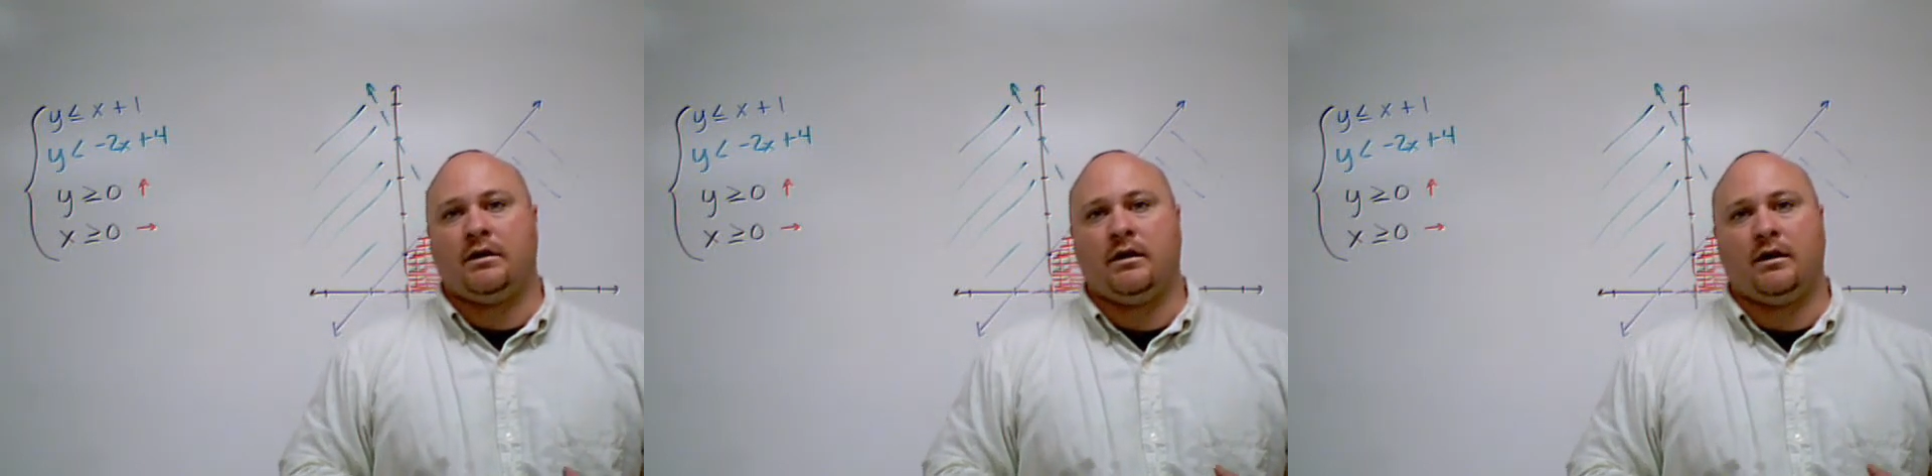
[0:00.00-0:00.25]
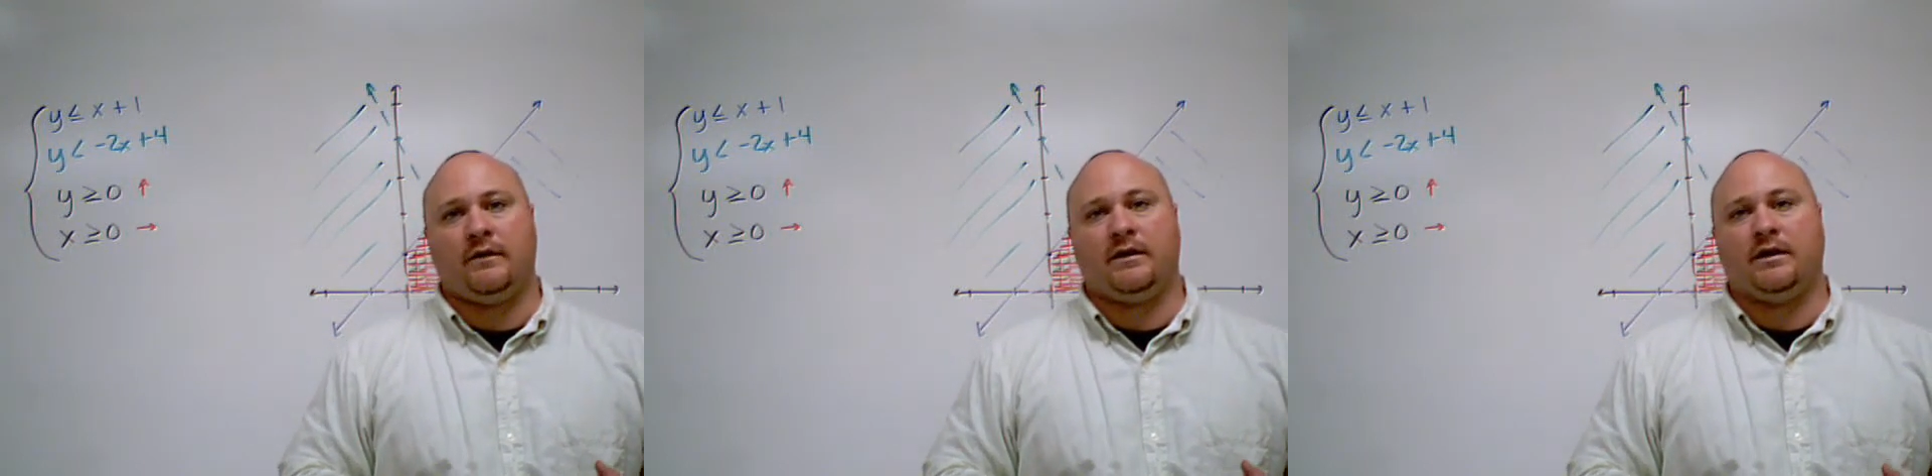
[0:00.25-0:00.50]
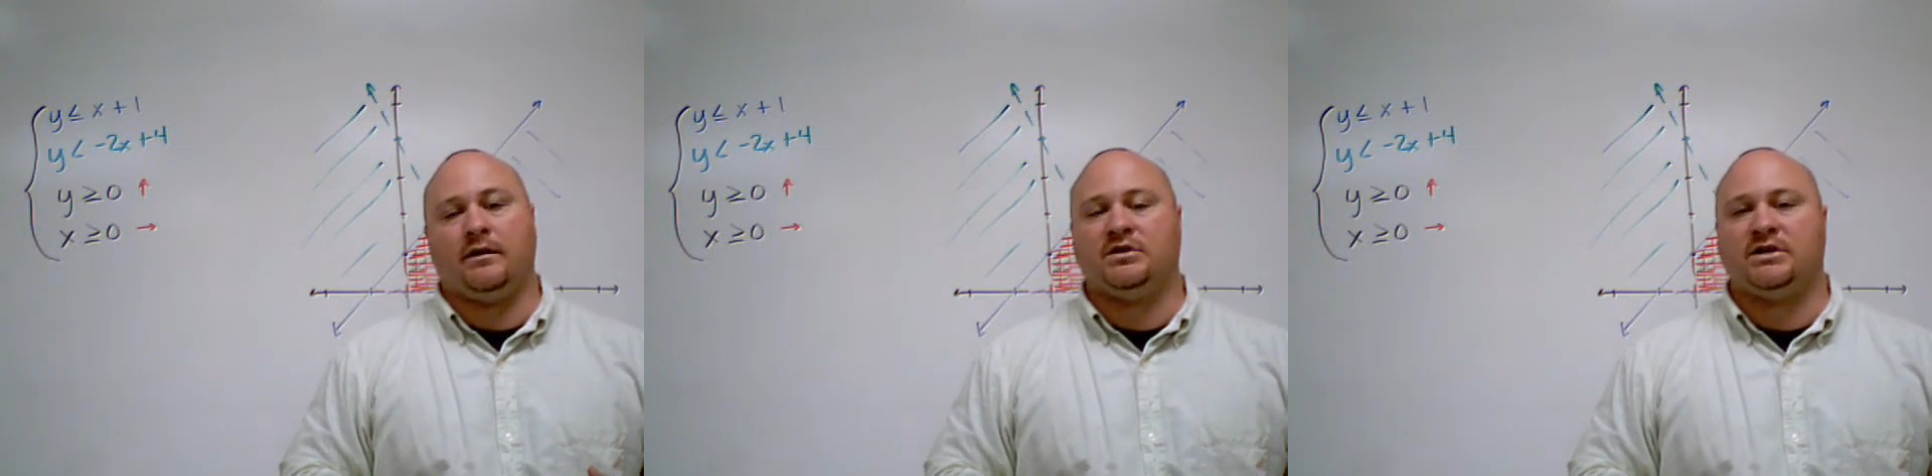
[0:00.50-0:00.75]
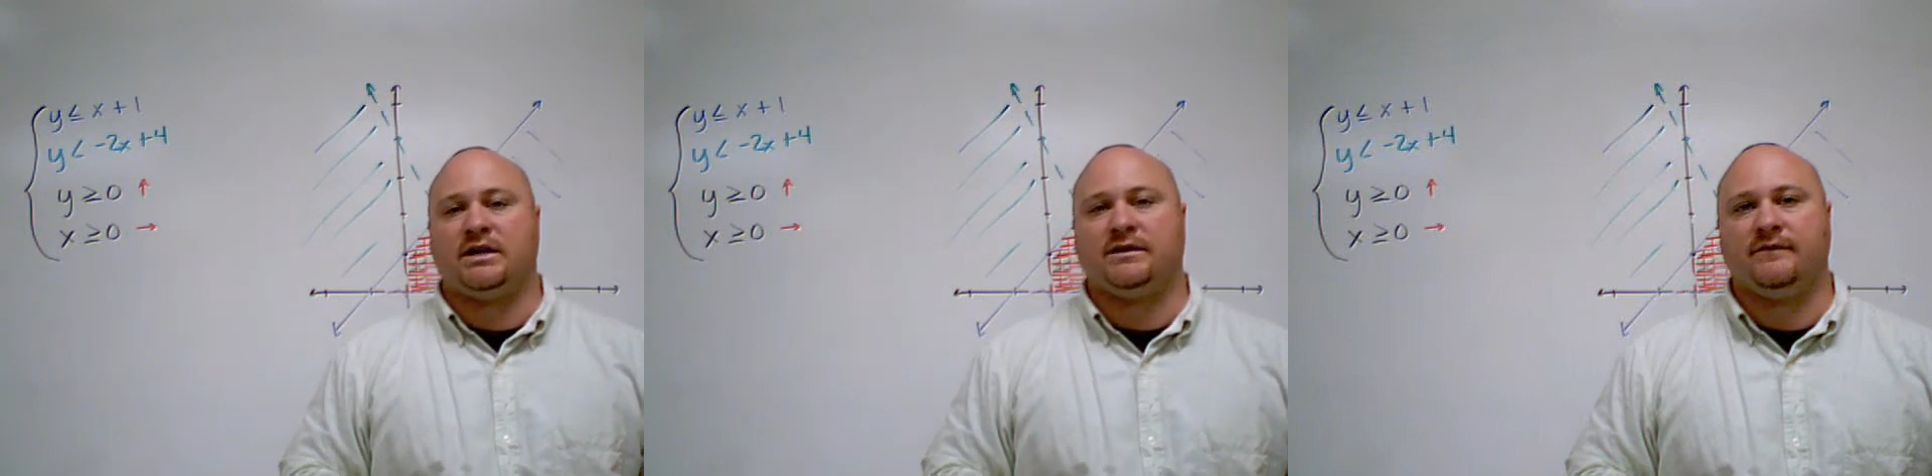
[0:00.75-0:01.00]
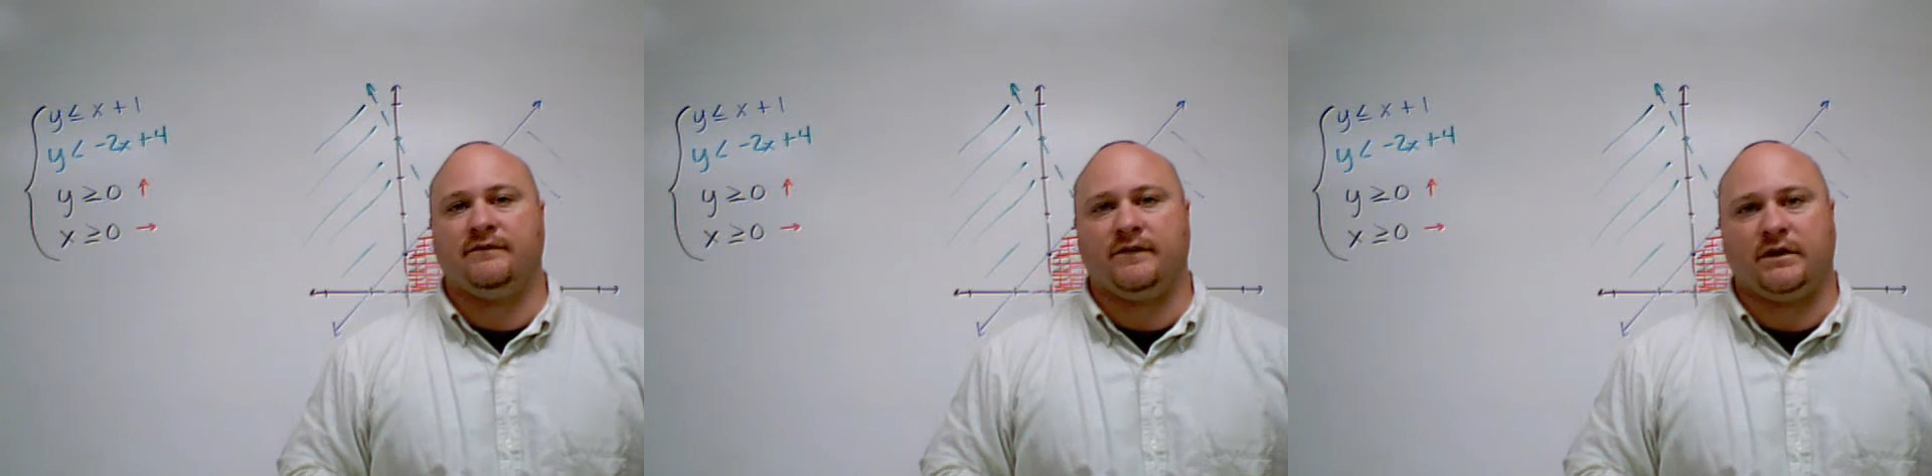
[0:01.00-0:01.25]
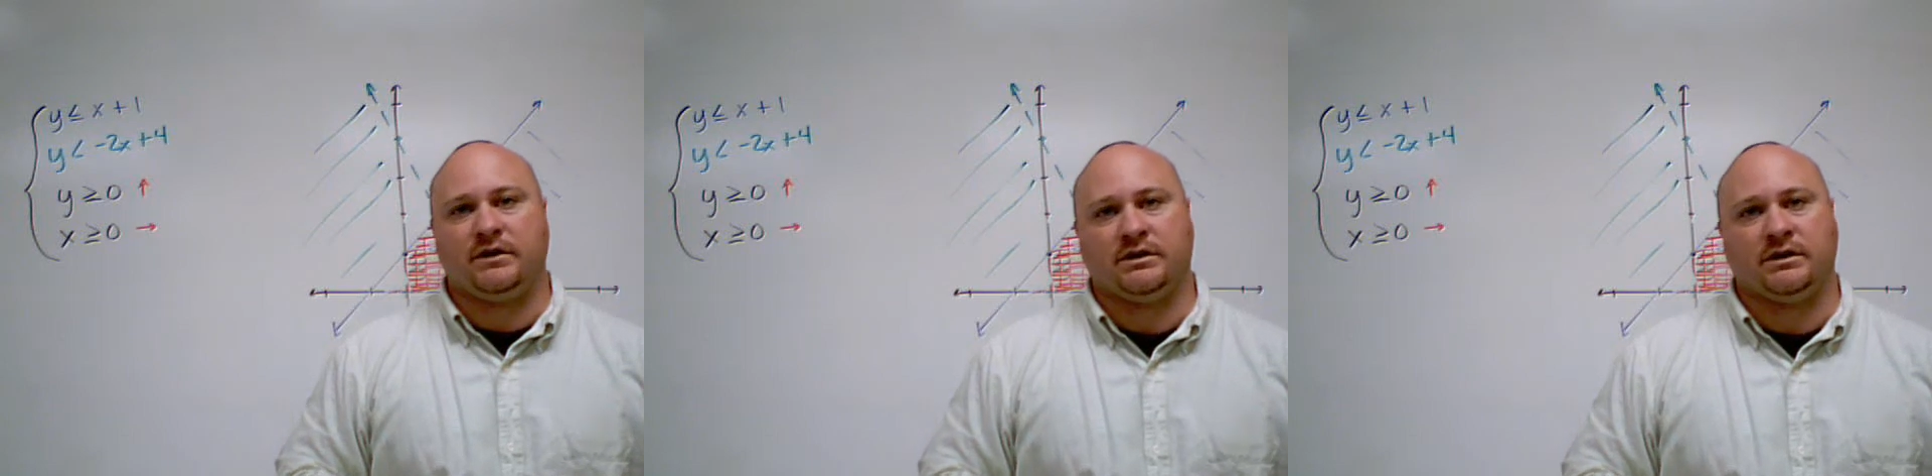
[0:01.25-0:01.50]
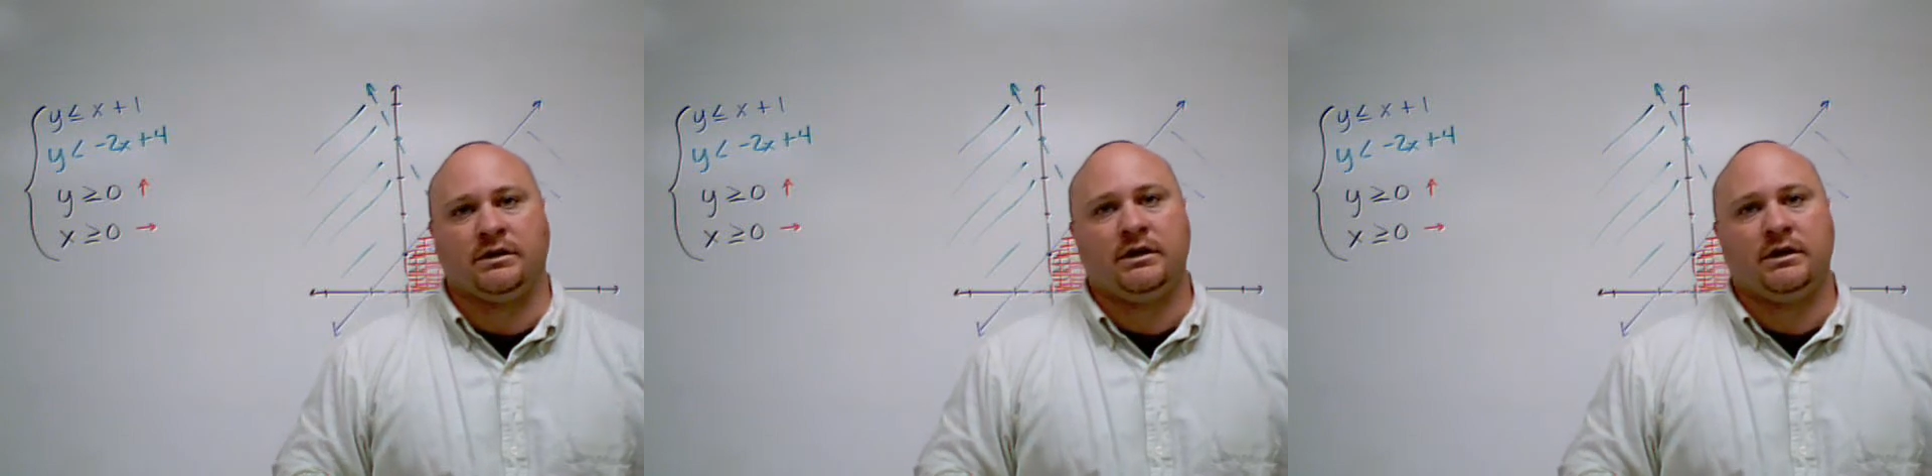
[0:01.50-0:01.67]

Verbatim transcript: uh, the objective function